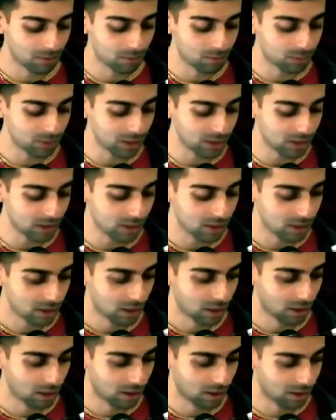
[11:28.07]
be
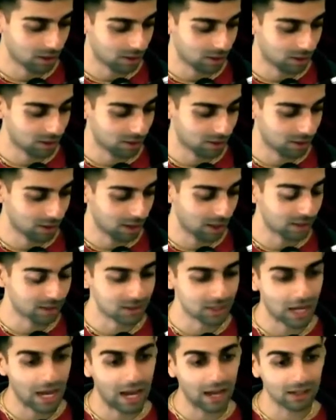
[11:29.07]

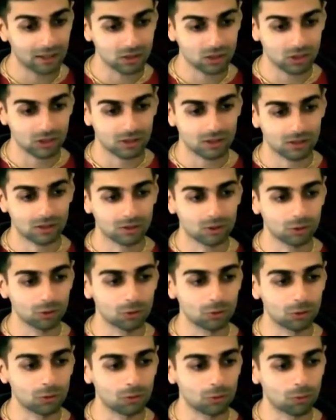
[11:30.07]
attached
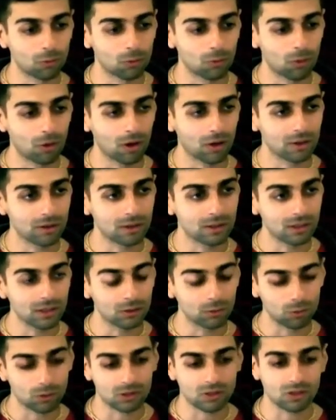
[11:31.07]
to the
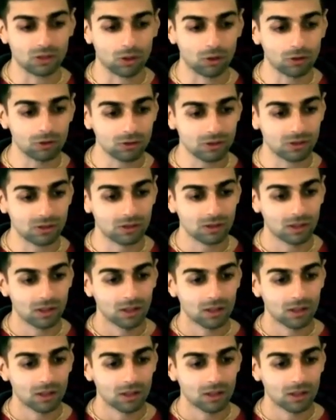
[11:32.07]
results,